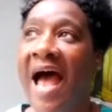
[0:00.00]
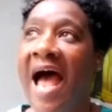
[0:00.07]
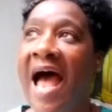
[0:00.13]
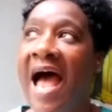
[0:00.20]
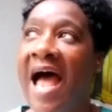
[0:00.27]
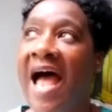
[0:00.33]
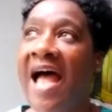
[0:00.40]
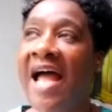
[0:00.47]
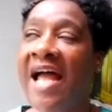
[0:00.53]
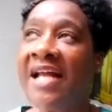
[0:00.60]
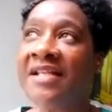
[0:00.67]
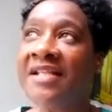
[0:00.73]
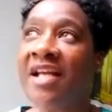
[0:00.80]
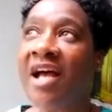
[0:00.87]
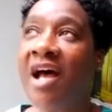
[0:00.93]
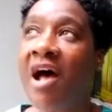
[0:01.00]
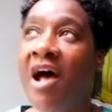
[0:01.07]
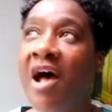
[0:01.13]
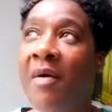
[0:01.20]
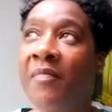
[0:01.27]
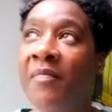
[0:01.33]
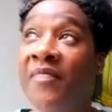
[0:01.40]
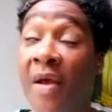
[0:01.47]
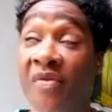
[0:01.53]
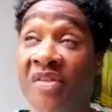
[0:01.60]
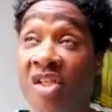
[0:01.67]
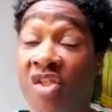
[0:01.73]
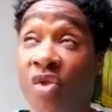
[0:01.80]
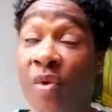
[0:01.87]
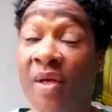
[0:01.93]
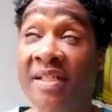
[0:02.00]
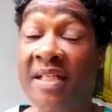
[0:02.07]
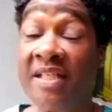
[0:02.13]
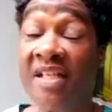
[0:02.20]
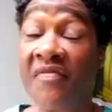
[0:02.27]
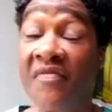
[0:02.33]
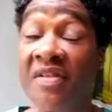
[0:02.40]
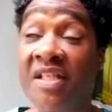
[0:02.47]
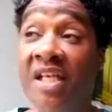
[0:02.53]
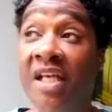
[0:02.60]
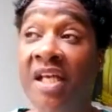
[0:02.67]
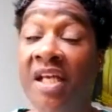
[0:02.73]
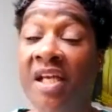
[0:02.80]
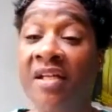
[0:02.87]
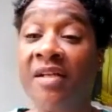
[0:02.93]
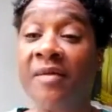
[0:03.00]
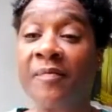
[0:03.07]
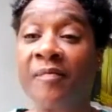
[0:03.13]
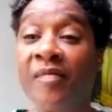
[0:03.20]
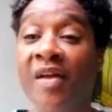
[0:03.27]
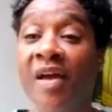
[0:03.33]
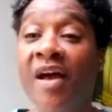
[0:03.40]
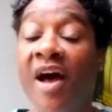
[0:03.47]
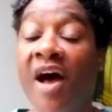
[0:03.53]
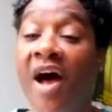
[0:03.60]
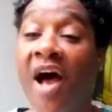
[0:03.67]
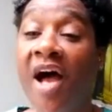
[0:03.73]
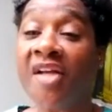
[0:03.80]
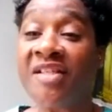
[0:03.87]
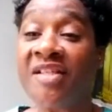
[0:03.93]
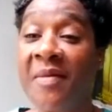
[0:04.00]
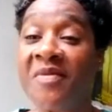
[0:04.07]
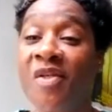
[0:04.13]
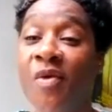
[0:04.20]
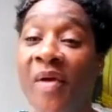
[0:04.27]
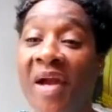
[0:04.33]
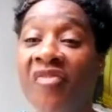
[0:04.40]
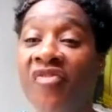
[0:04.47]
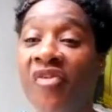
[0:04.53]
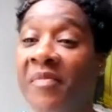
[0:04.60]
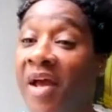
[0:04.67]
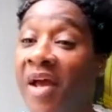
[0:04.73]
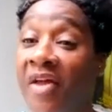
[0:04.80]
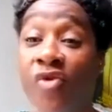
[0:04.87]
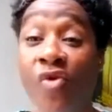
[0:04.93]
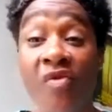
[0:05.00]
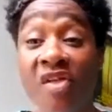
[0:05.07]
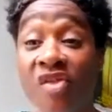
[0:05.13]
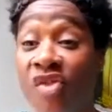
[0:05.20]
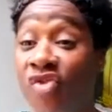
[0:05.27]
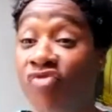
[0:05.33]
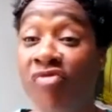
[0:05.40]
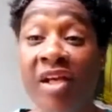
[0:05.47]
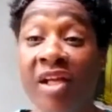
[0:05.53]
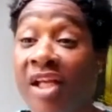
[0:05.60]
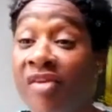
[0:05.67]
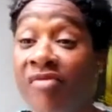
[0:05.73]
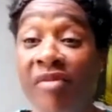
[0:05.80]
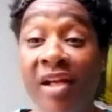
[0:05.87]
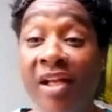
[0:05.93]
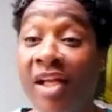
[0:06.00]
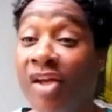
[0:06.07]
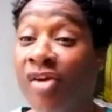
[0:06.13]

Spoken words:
And that was in 2017. I stepped away from it. I thought, this is really, really